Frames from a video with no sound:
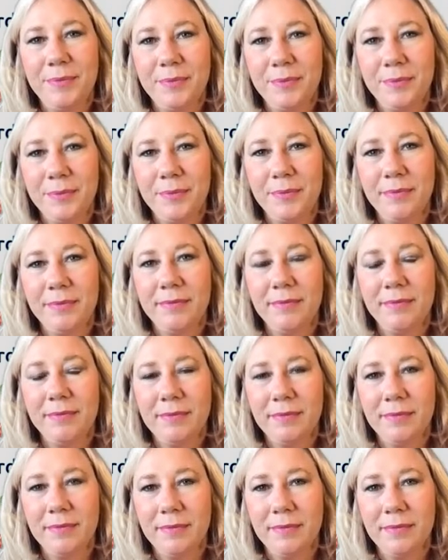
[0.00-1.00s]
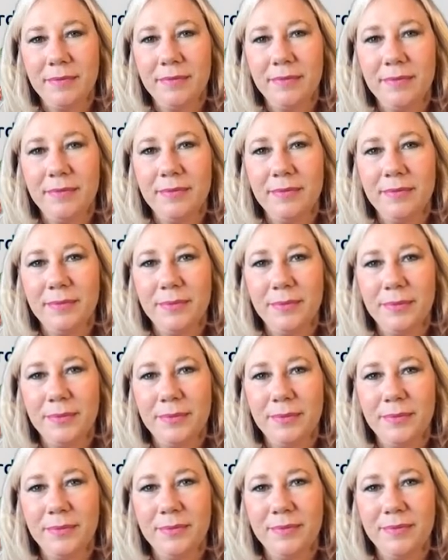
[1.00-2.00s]

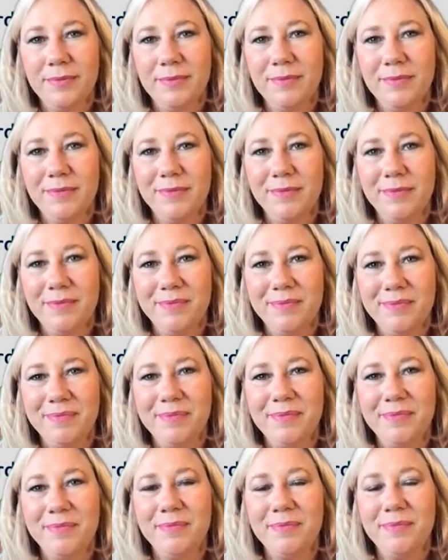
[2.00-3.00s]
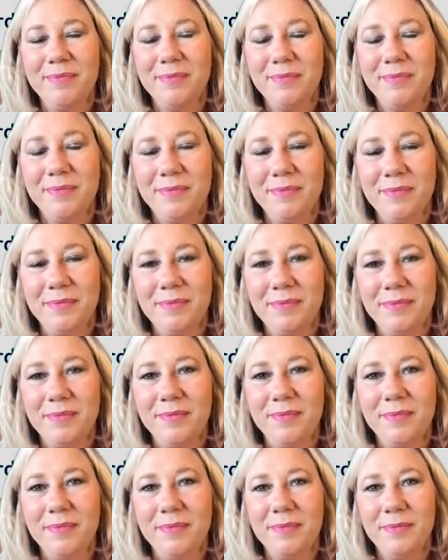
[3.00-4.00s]

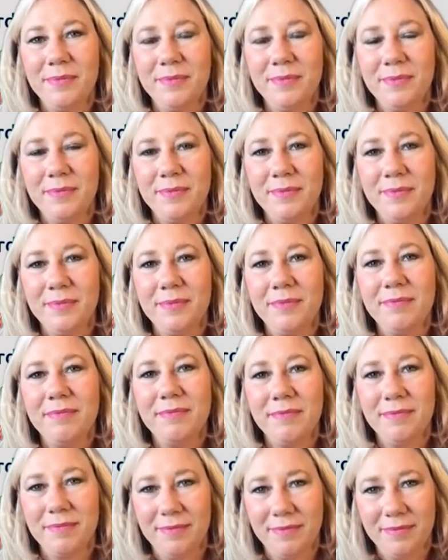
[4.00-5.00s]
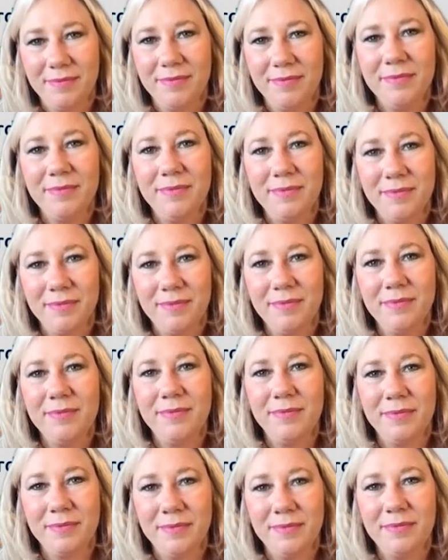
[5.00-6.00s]

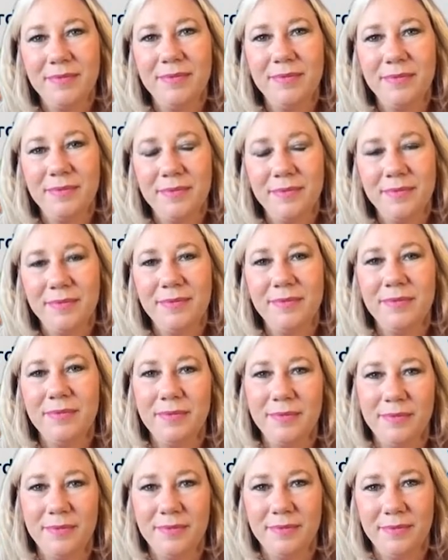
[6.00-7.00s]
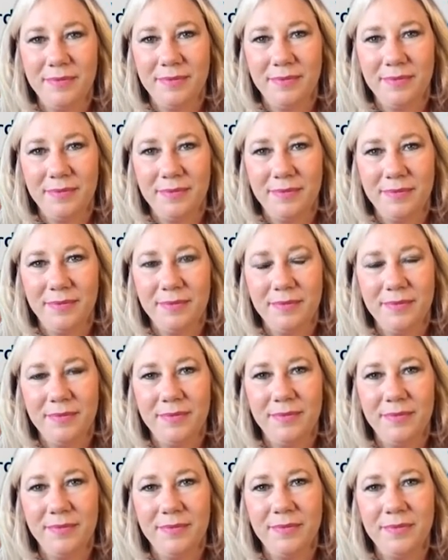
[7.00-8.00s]
This person isn't speaking.